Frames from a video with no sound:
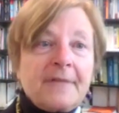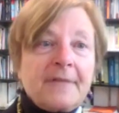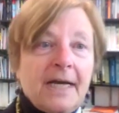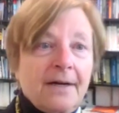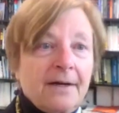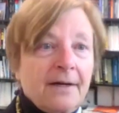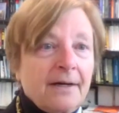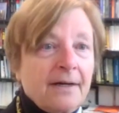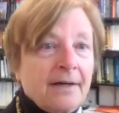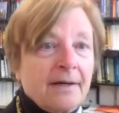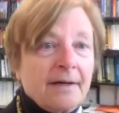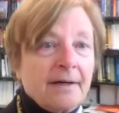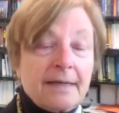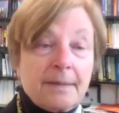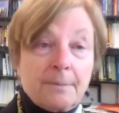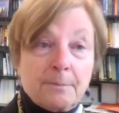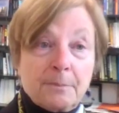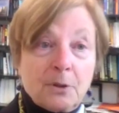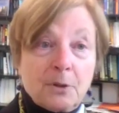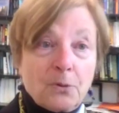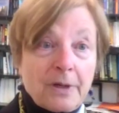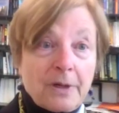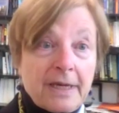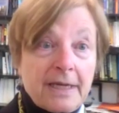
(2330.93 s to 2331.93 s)

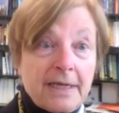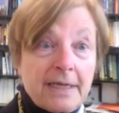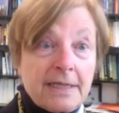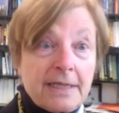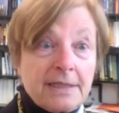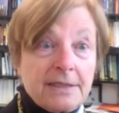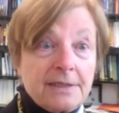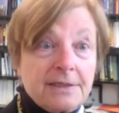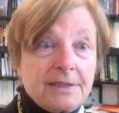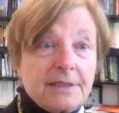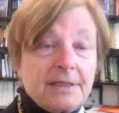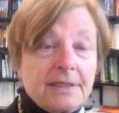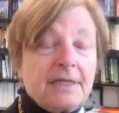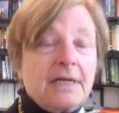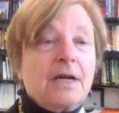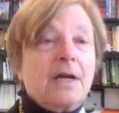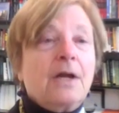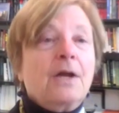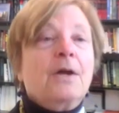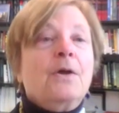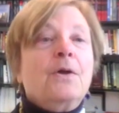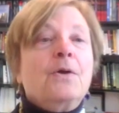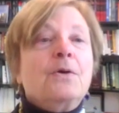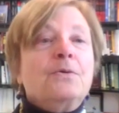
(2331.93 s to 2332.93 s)
employees,
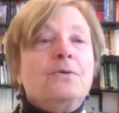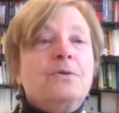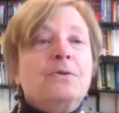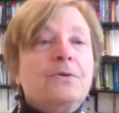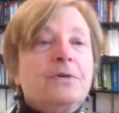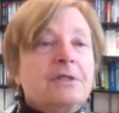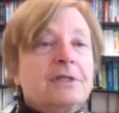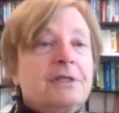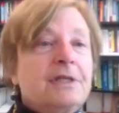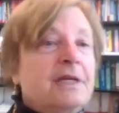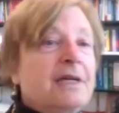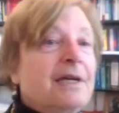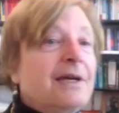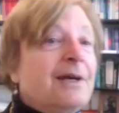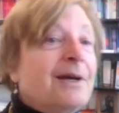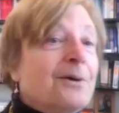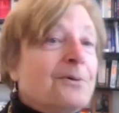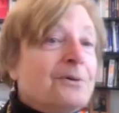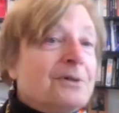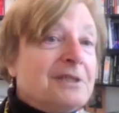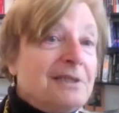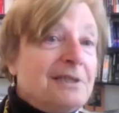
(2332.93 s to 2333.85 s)
to the CEO as